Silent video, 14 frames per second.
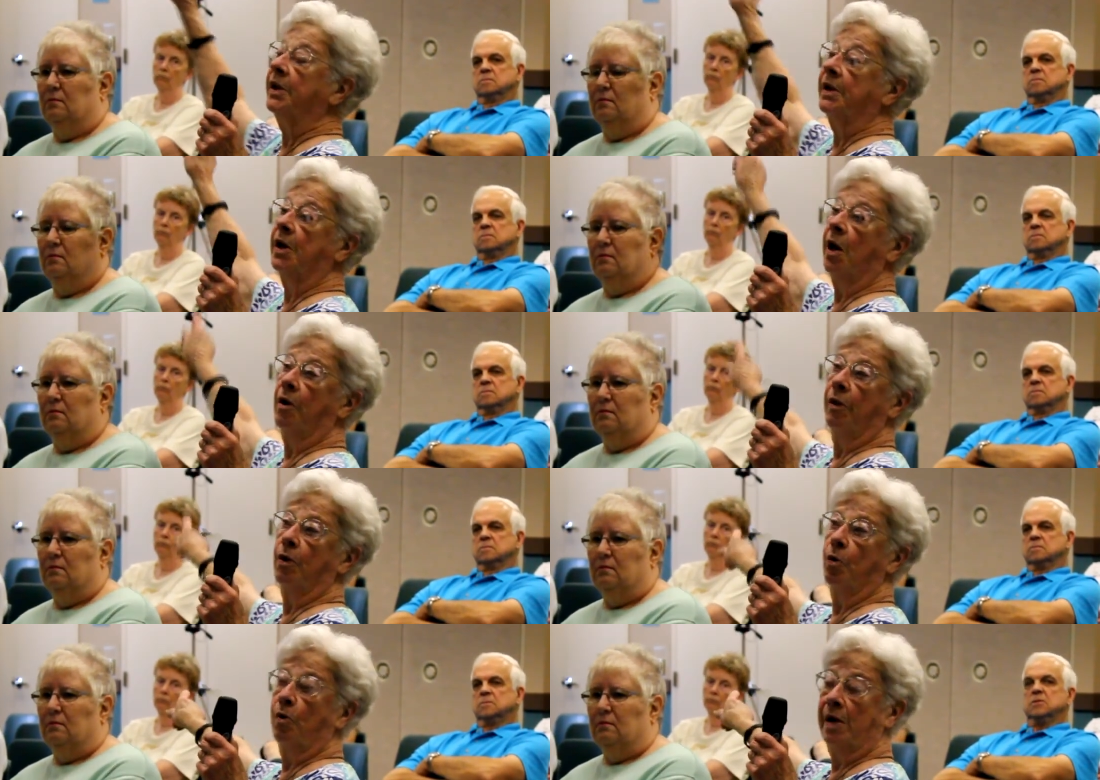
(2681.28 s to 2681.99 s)
Speaker 1: And then
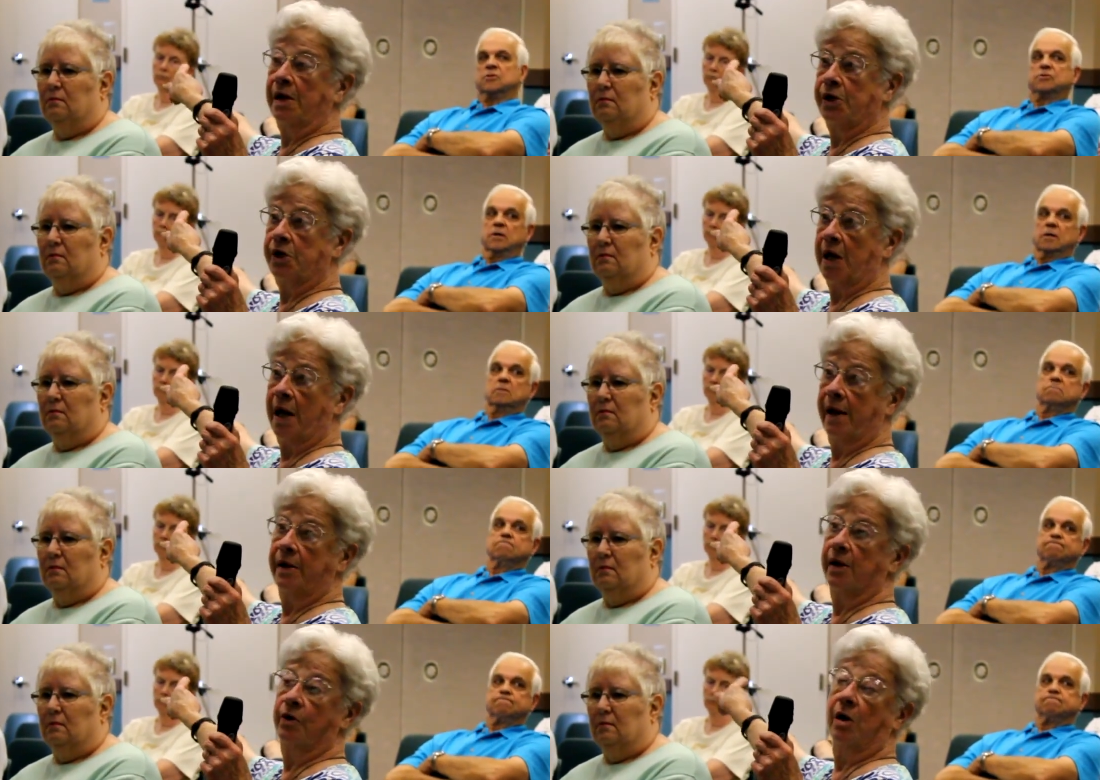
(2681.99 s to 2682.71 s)
on the west
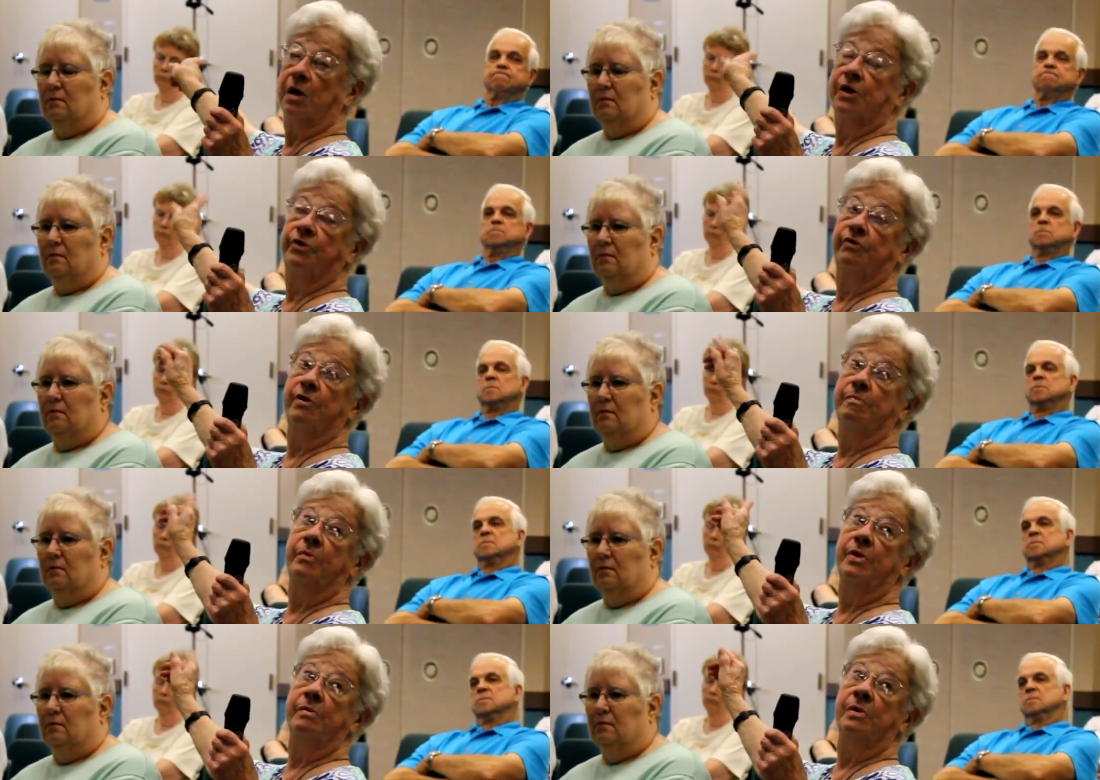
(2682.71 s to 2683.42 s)
side, across
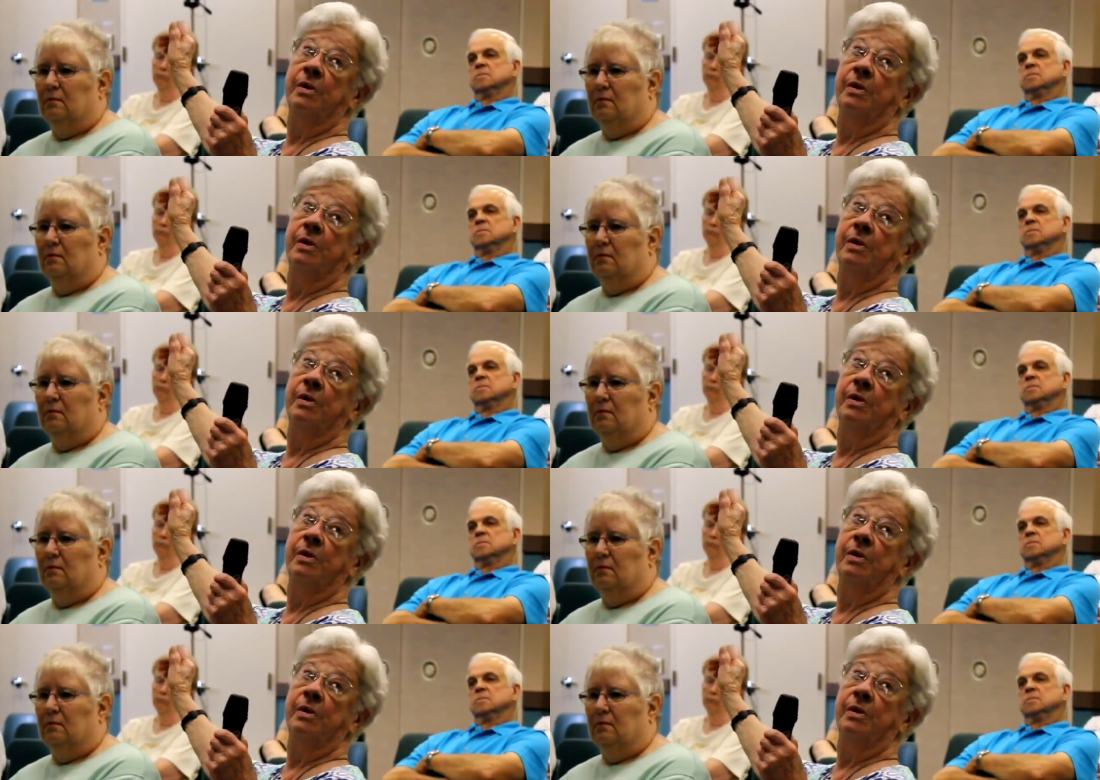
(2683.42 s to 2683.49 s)
from